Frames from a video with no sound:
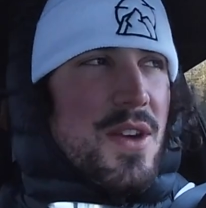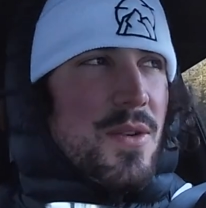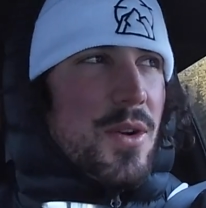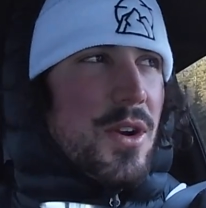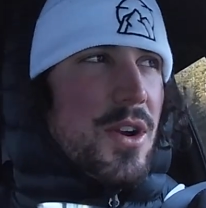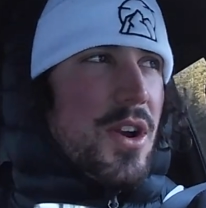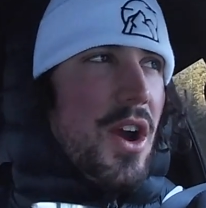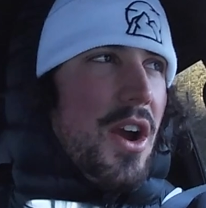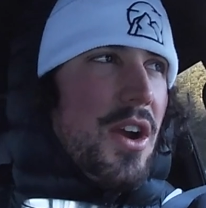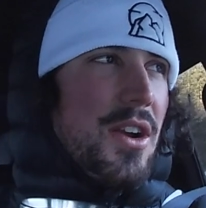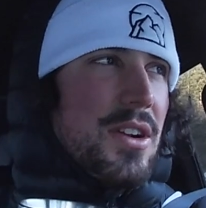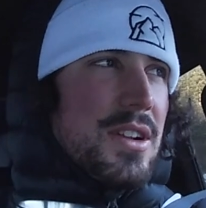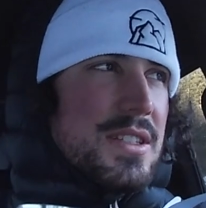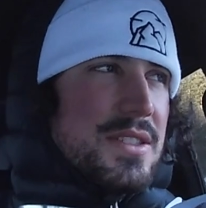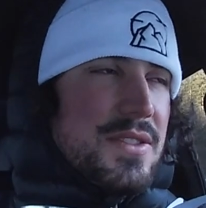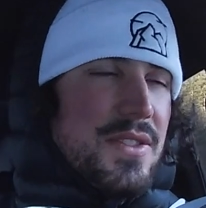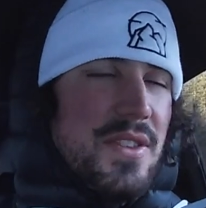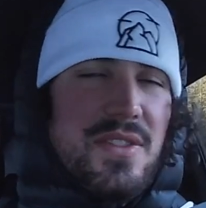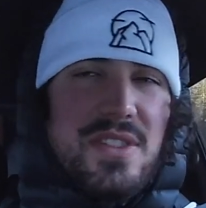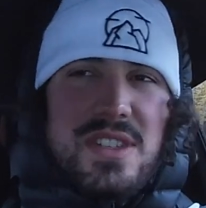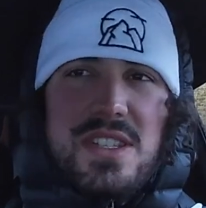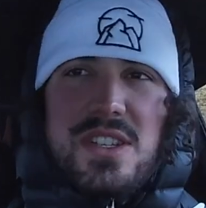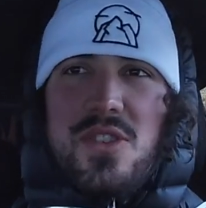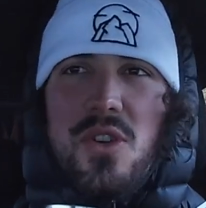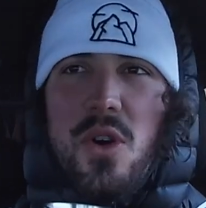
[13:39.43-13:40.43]
regardless of
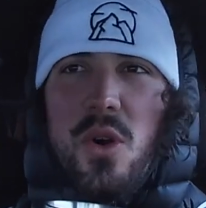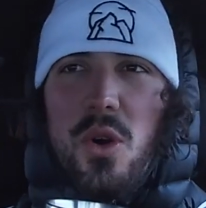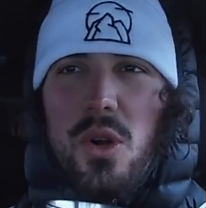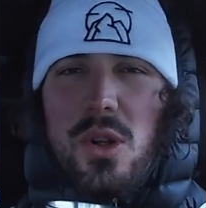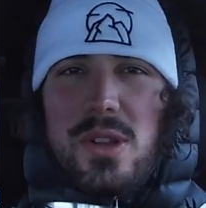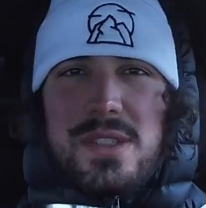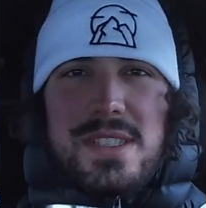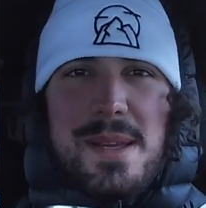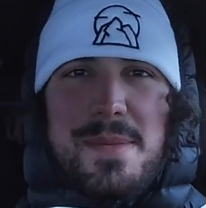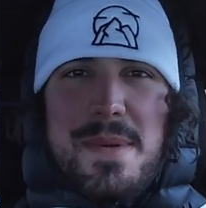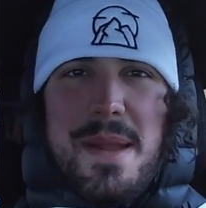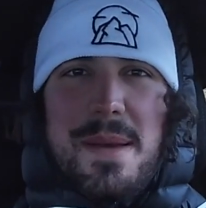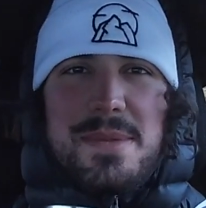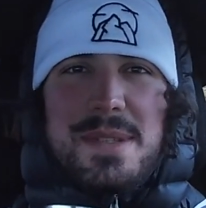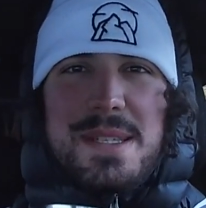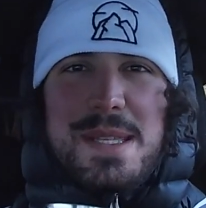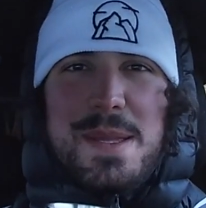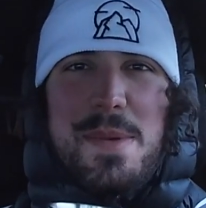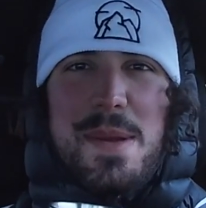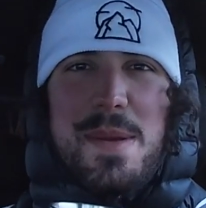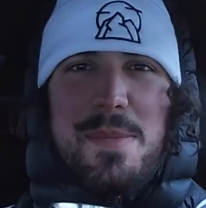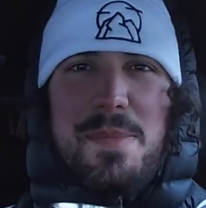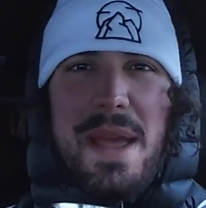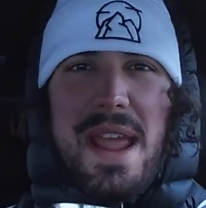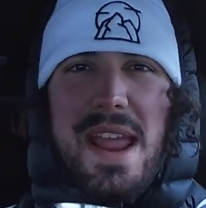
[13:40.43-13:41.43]
if it's cold, sometimes it's
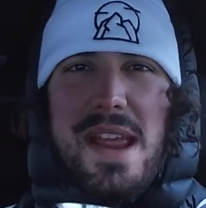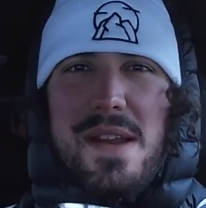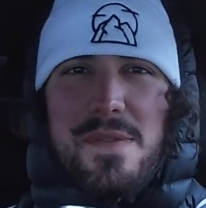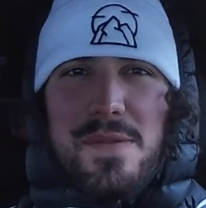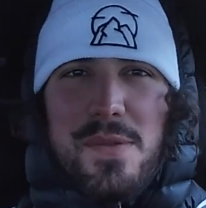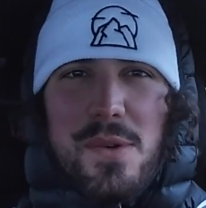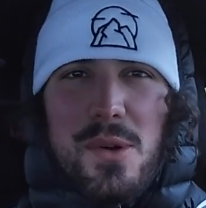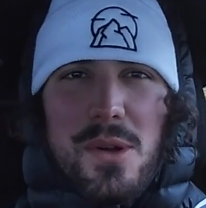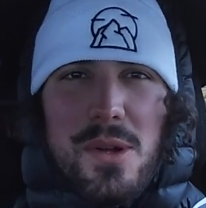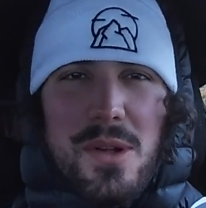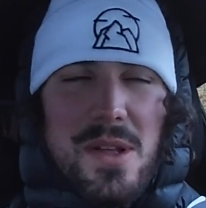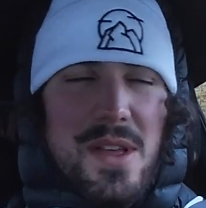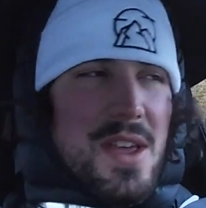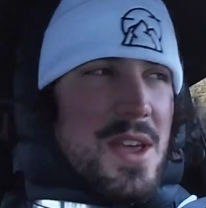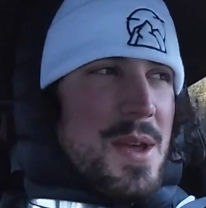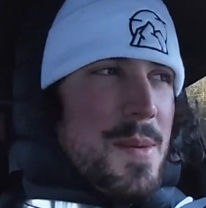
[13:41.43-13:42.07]
a bit painful,